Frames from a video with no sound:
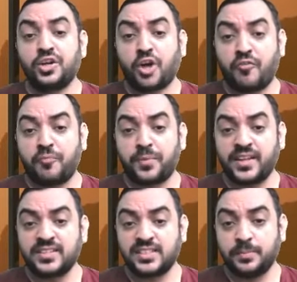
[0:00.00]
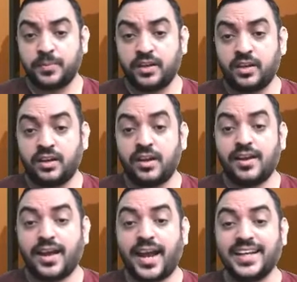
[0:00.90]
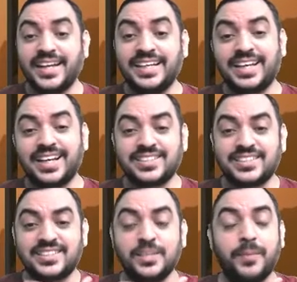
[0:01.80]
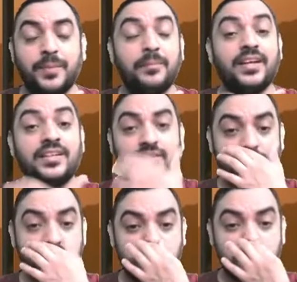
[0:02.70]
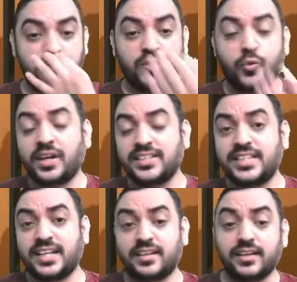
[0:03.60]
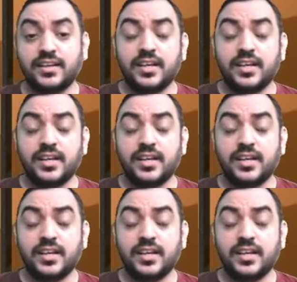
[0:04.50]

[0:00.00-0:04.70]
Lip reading: of principal and interest payments. What is that?